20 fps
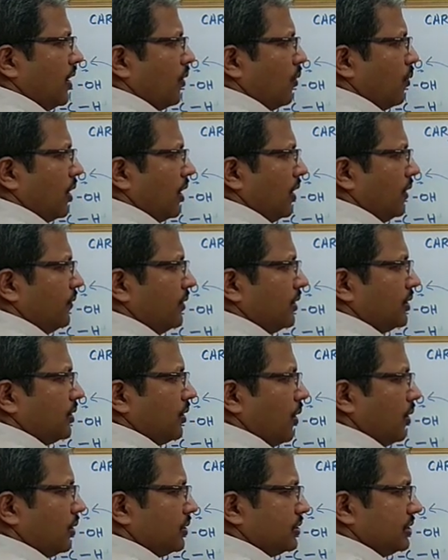one with
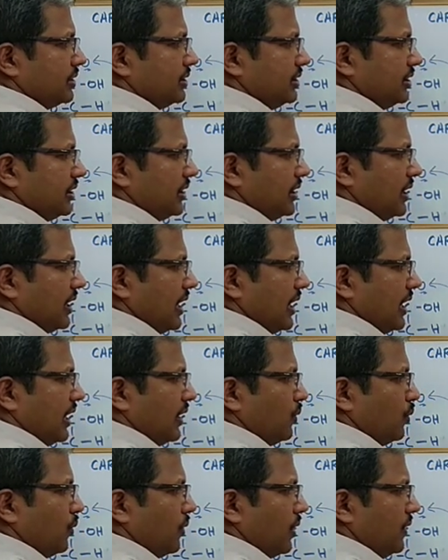oxygen,
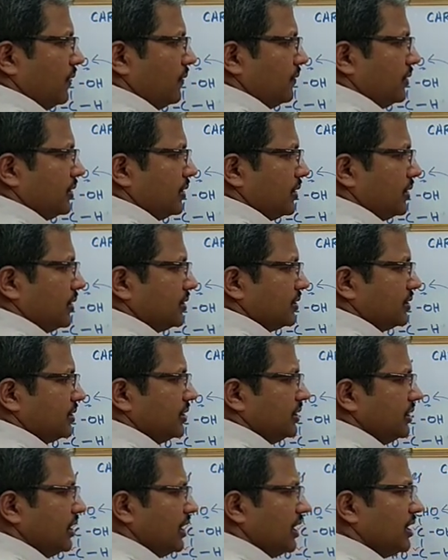and one with the
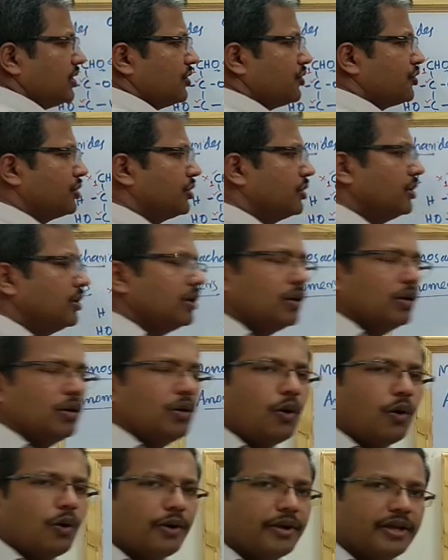
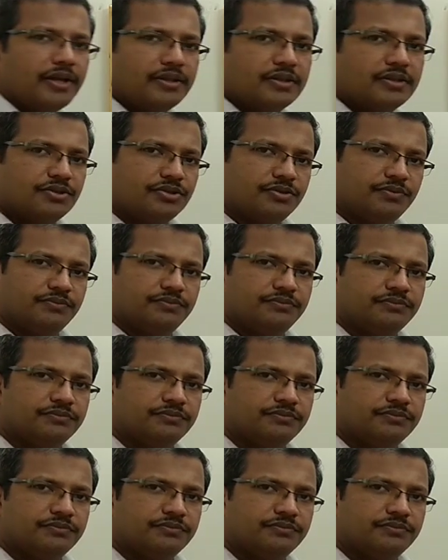CHOH,